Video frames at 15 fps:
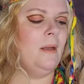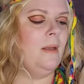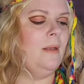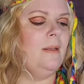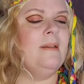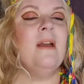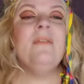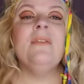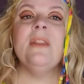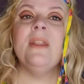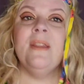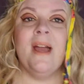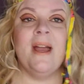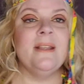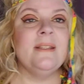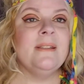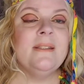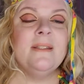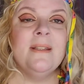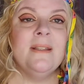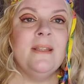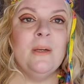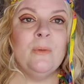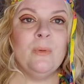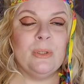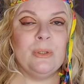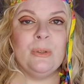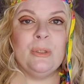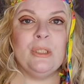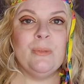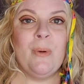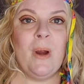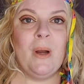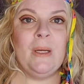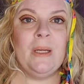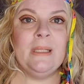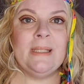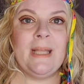Nevertheless, there were search parties